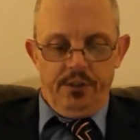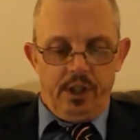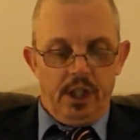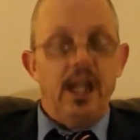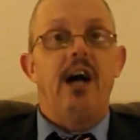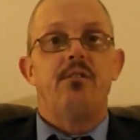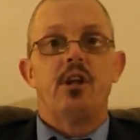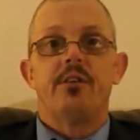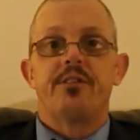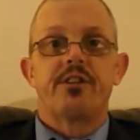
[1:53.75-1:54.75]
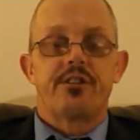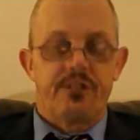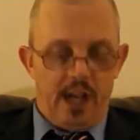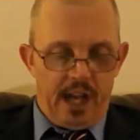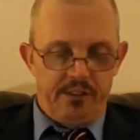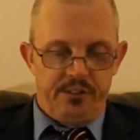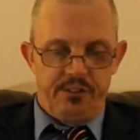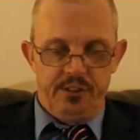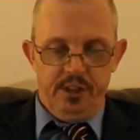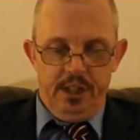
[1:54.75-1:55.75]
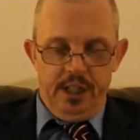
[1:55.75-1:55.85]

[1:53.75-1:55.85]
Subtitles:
the level of success